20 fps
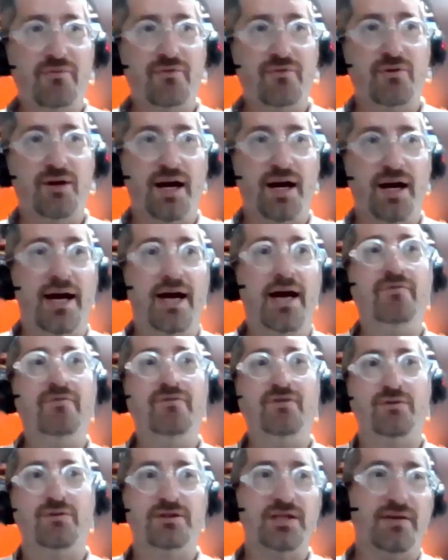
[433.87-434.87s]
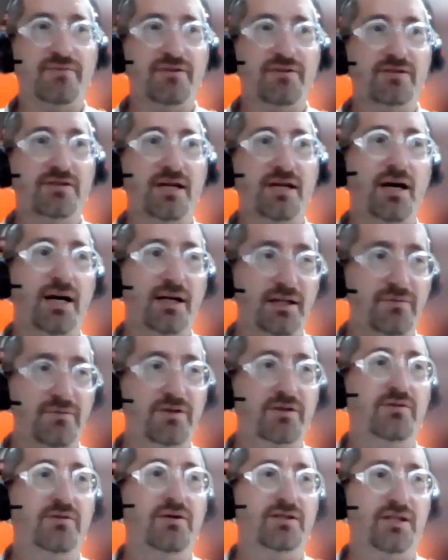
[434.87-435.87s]
Ephron afterwards have to say, I'll
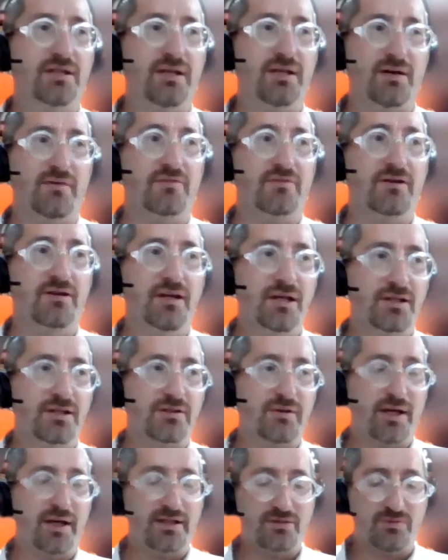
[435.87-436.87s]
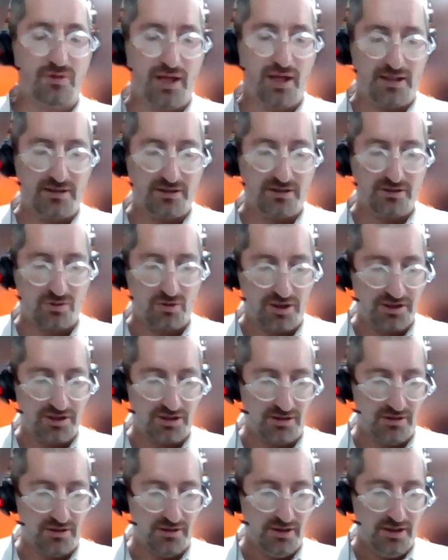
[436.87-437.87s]
give it to you as a gift? So that's his
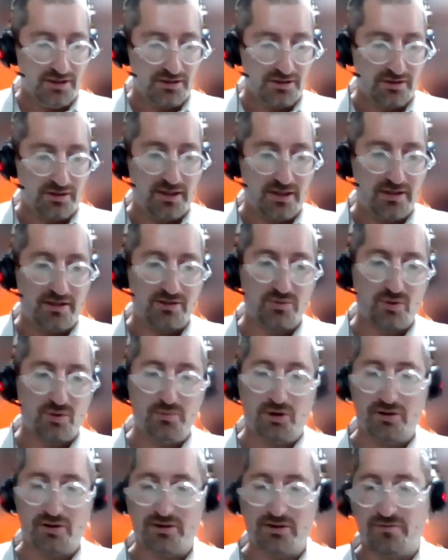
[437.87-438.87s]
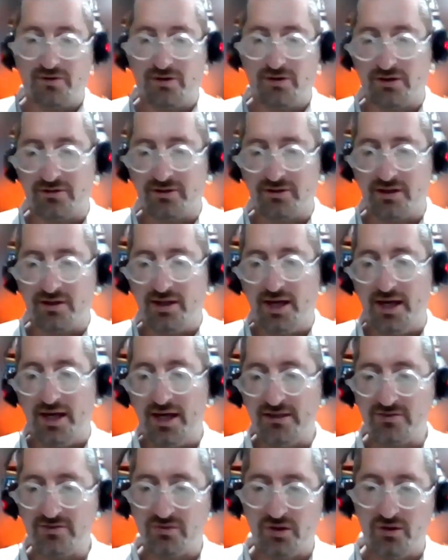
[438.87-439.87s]
question. So then there's one more difficult that they
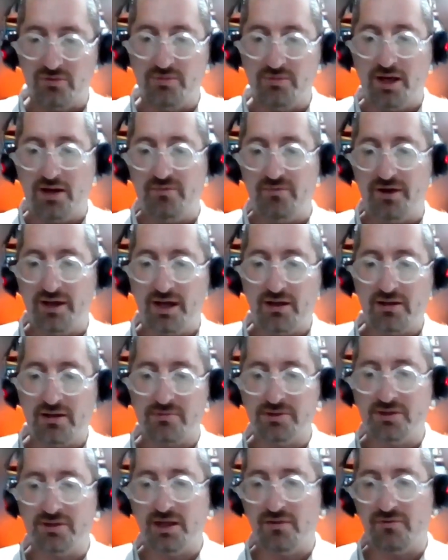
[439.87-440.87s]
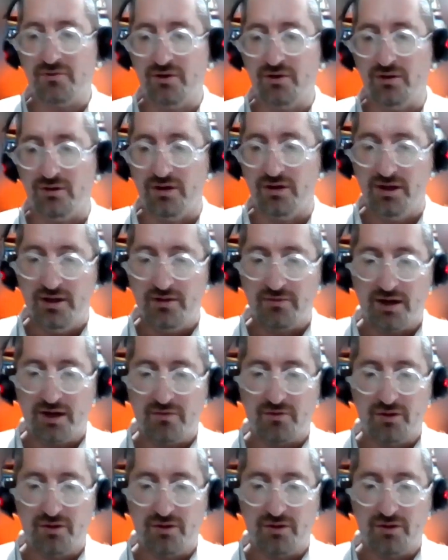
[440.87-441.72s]
ask. Oh, Mal Vayakum Stay Ephron. Right?